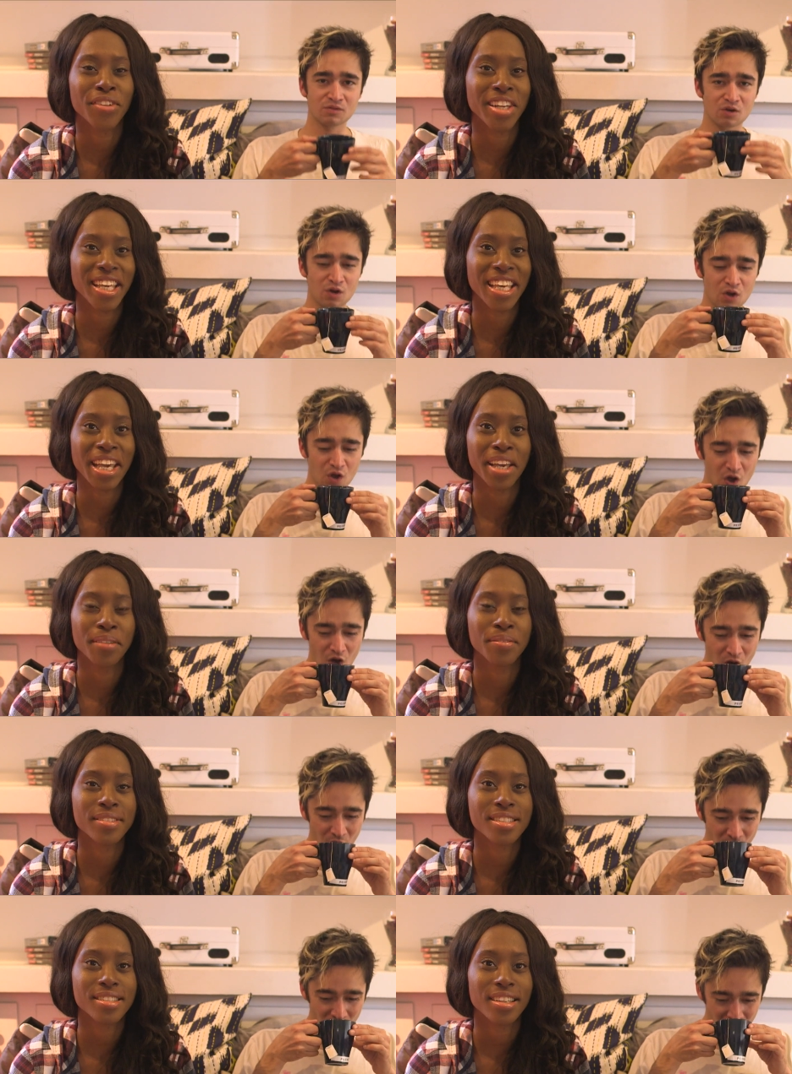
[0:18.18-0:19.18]
Speaker 1: funny
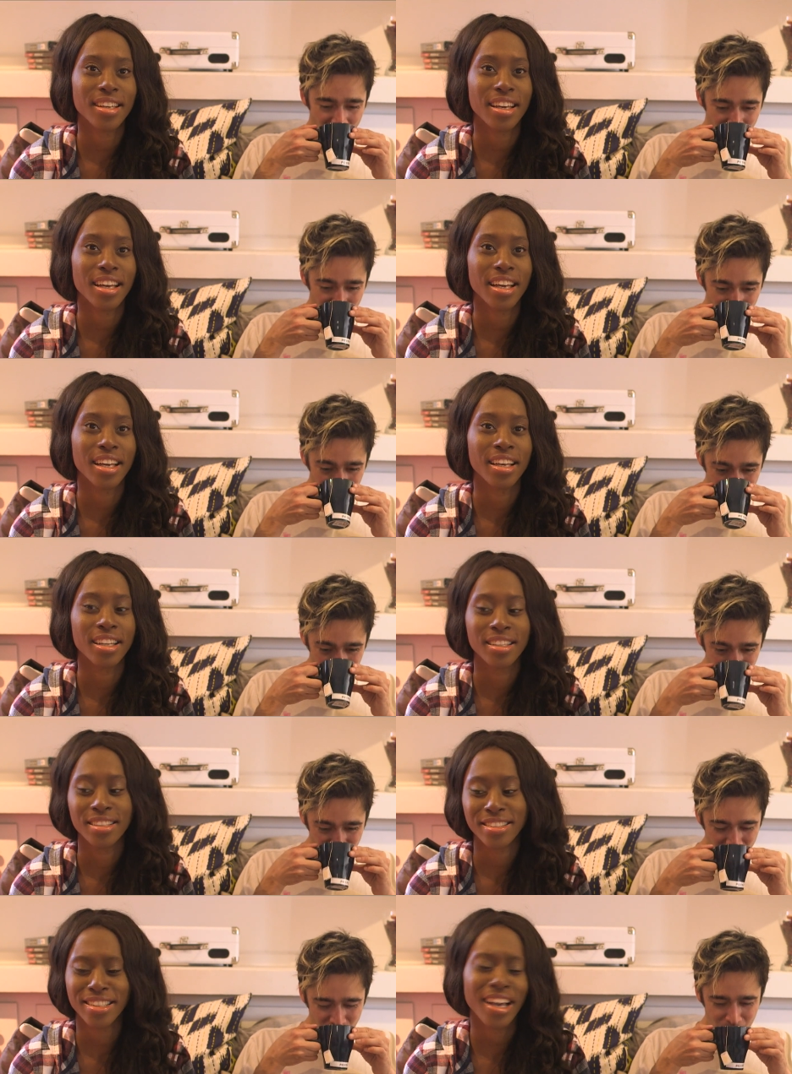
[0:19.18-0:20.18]
games. And
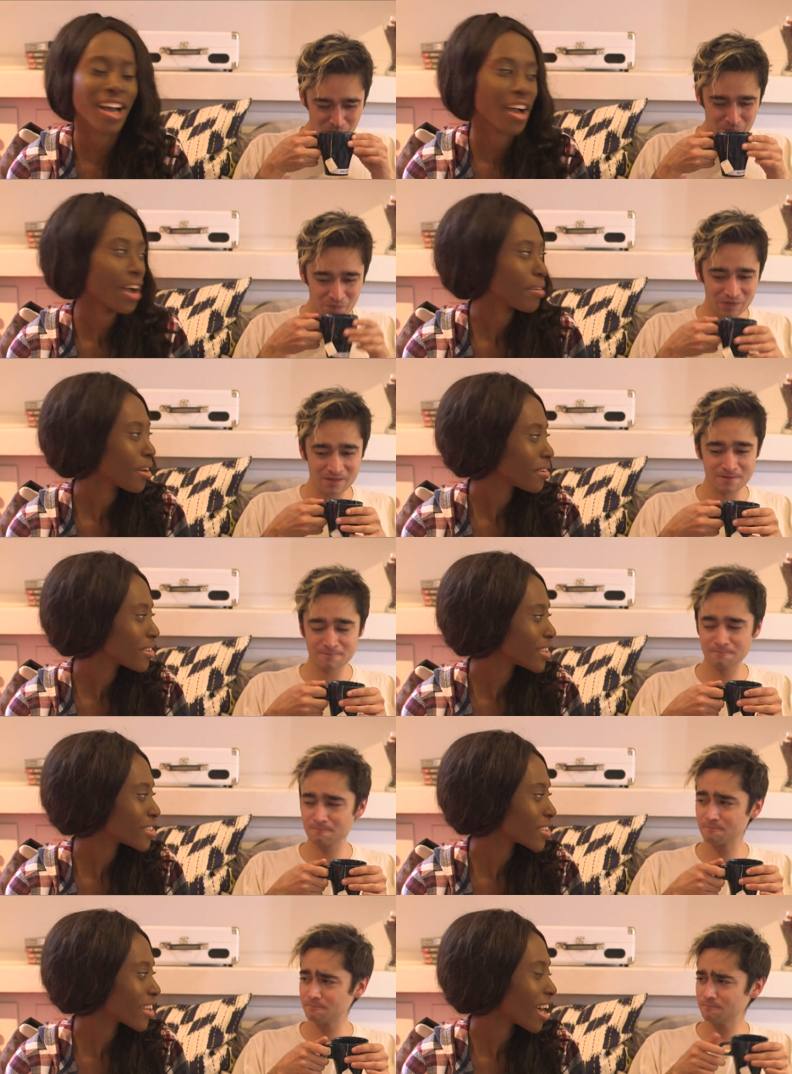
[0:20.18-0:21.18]
yeah, I'm not really
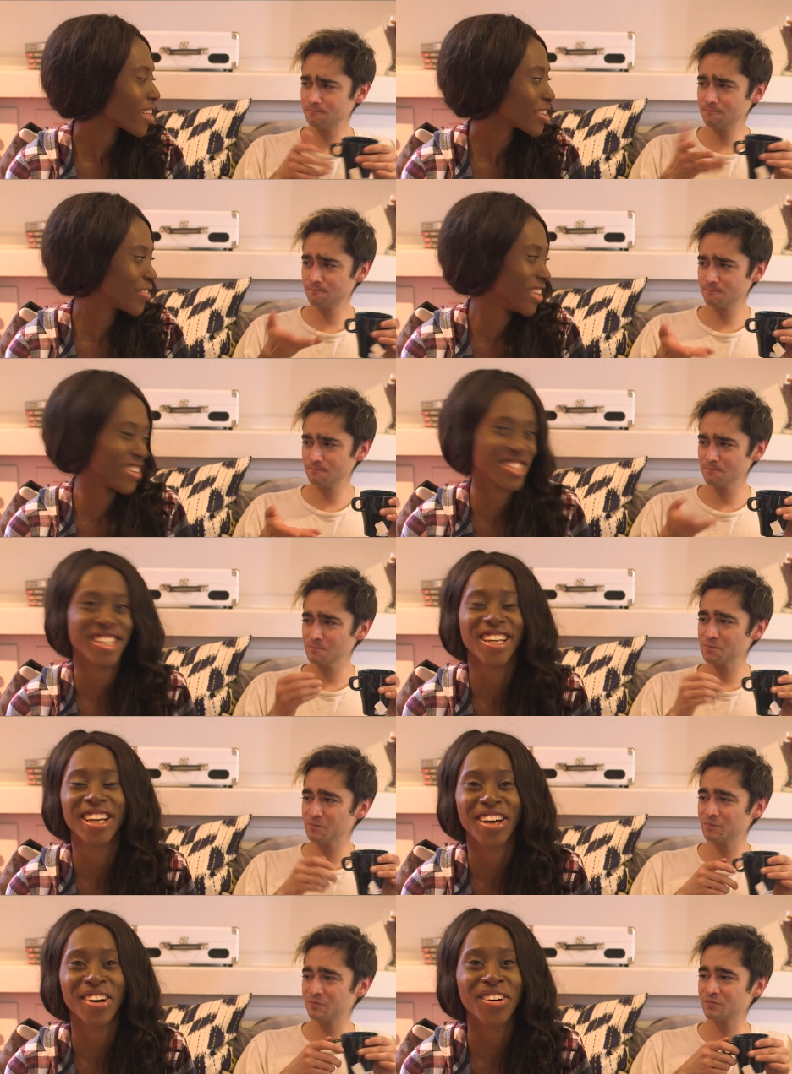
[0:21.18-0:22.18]
sure how this video's gonna
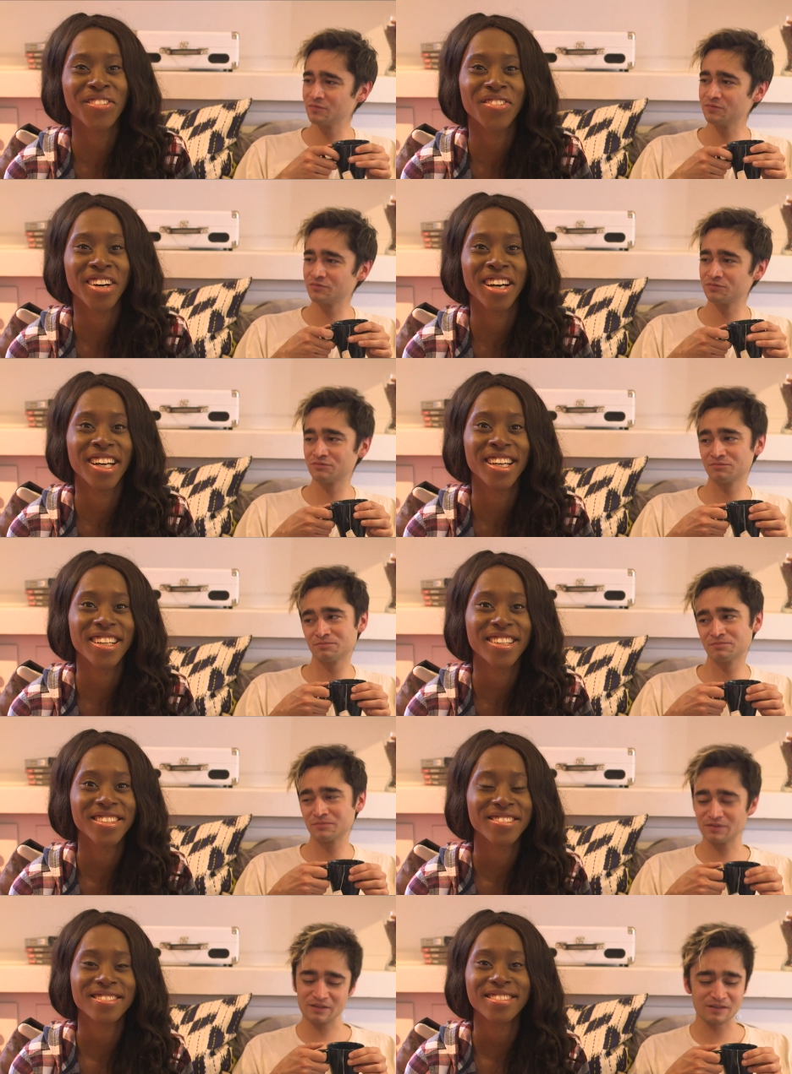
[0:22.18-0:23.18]
go, but
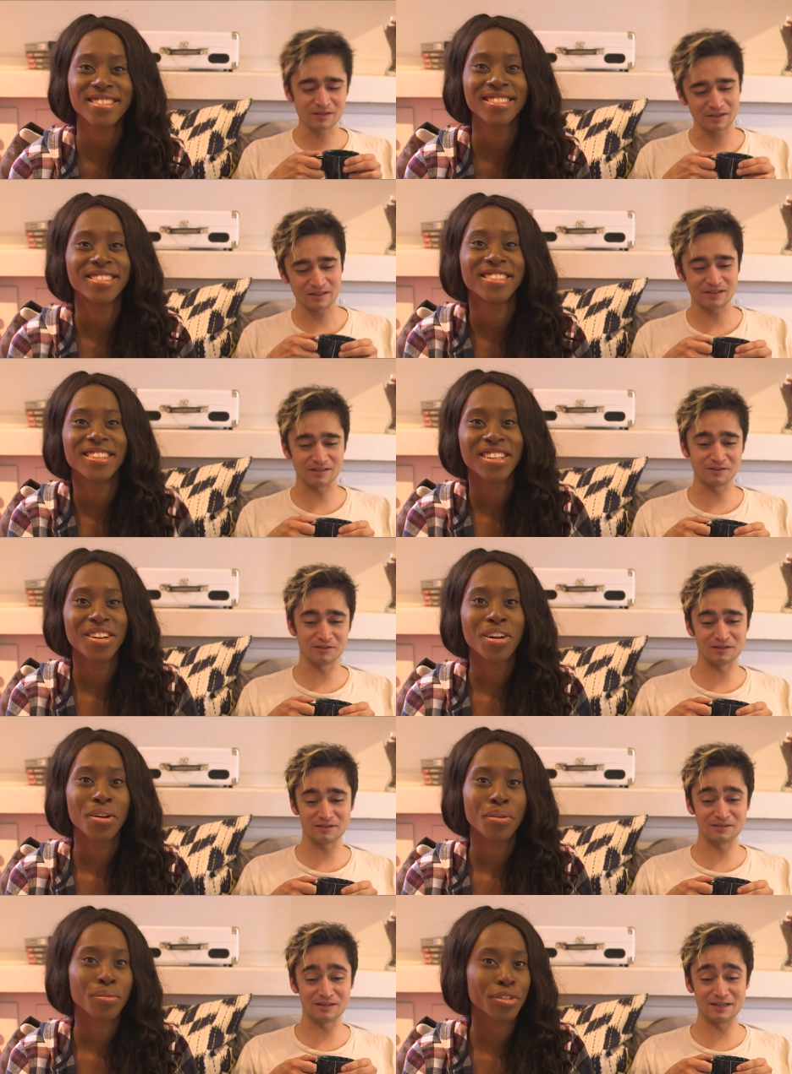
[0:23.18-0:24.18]

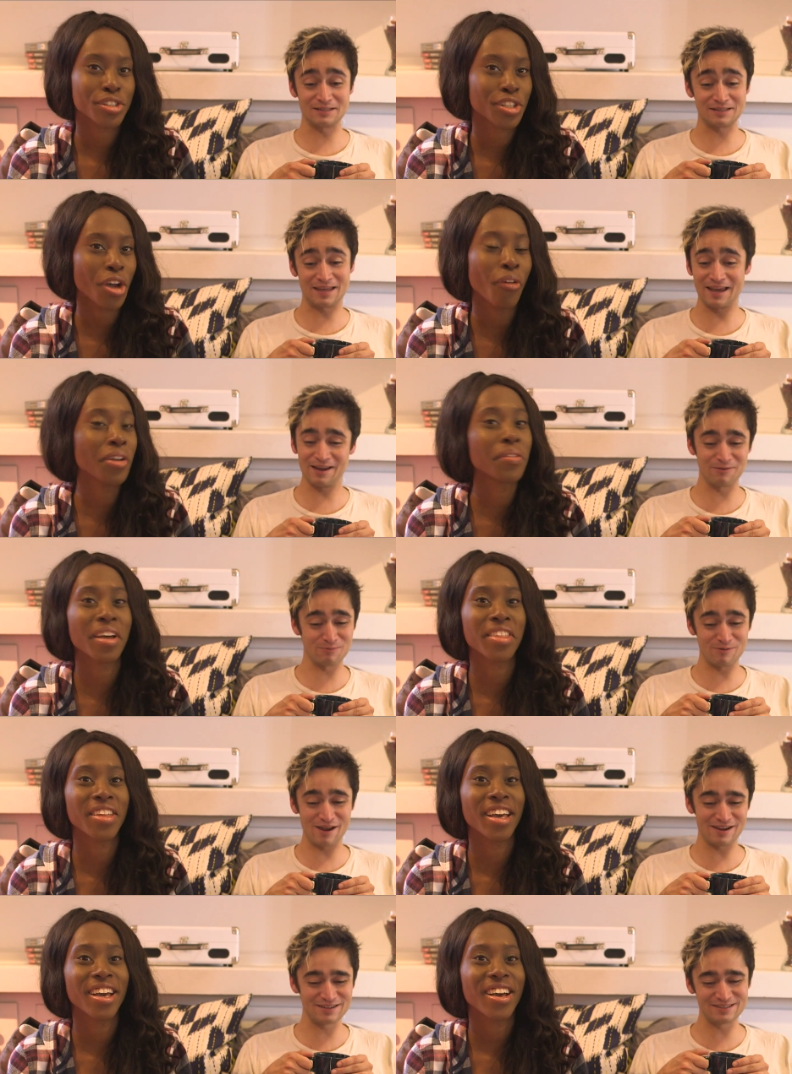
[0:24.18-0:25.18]
Speaker 2: let's get
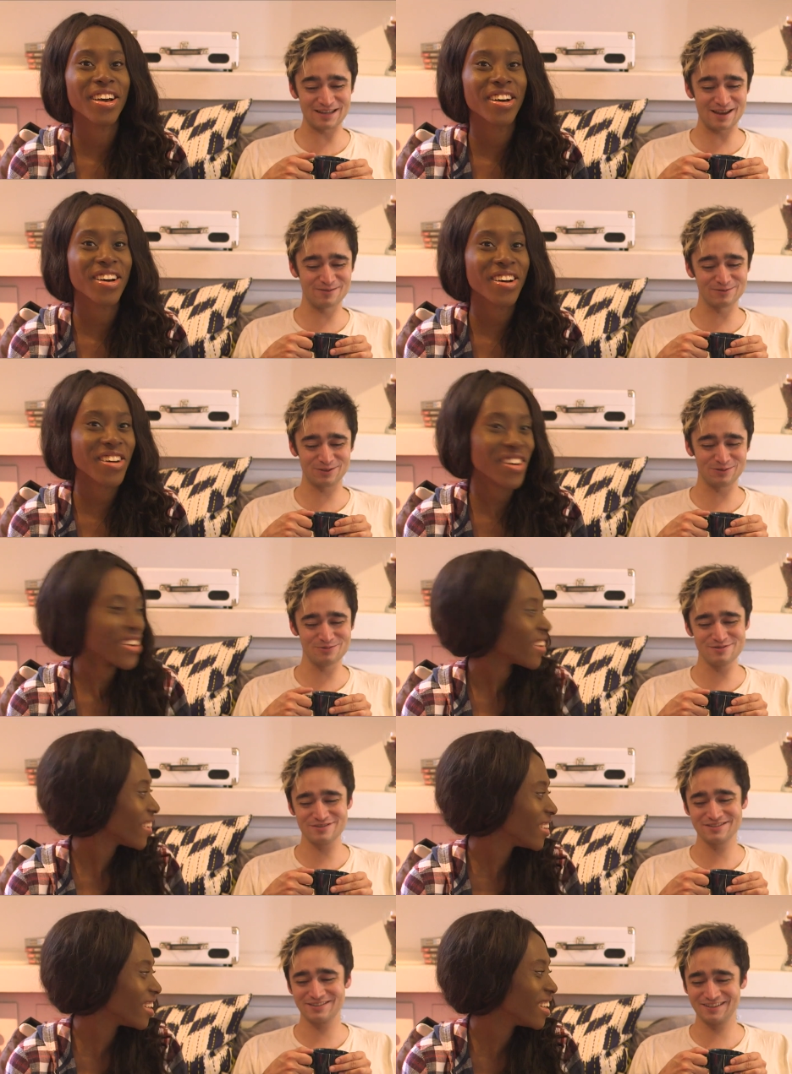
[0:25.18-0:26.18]
right it. down to
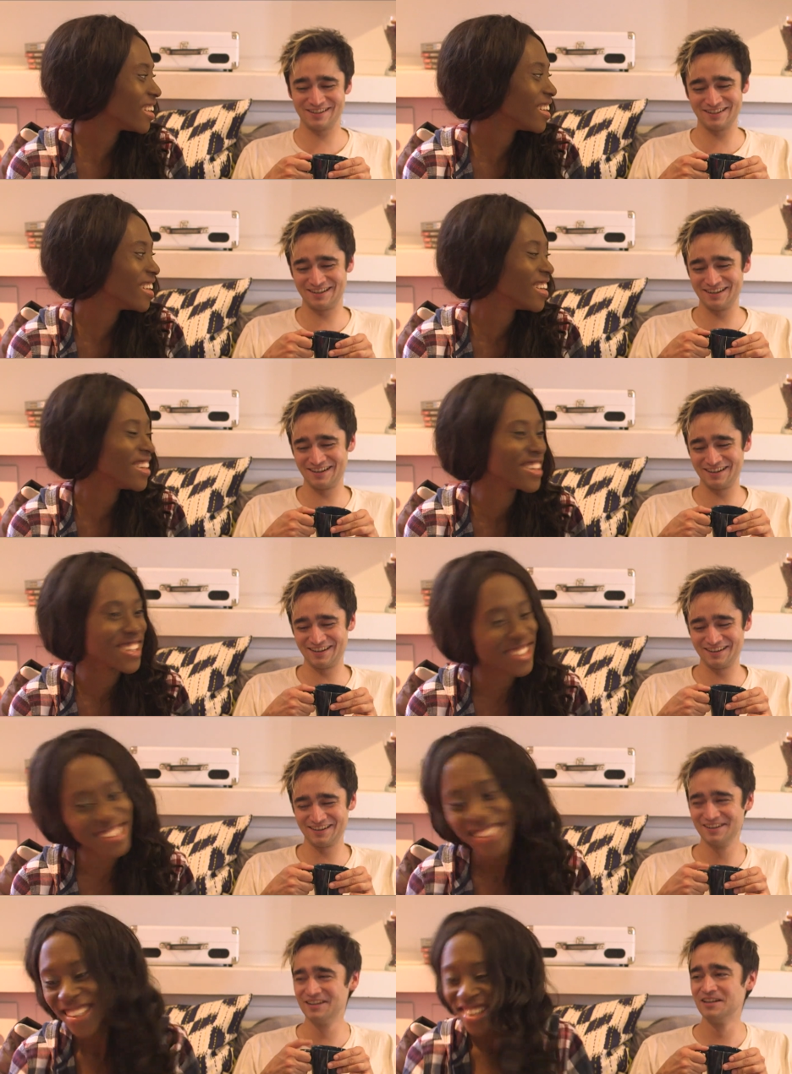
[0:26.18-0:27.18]

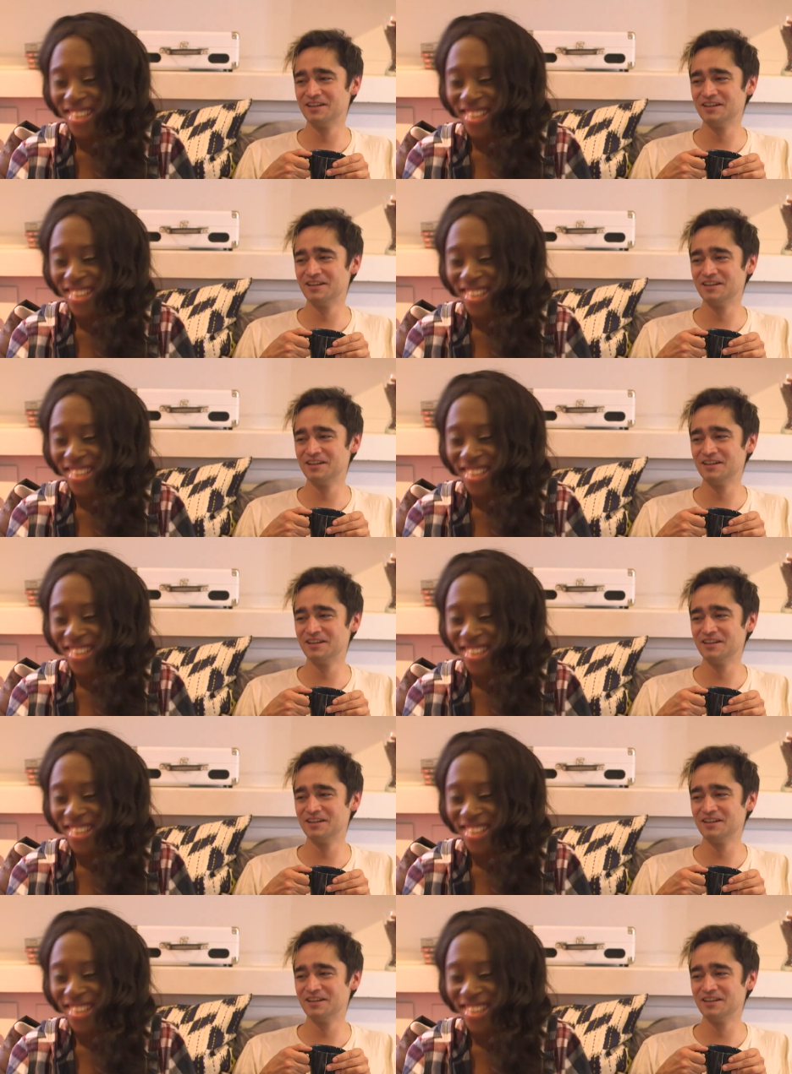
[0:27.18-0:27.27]
it.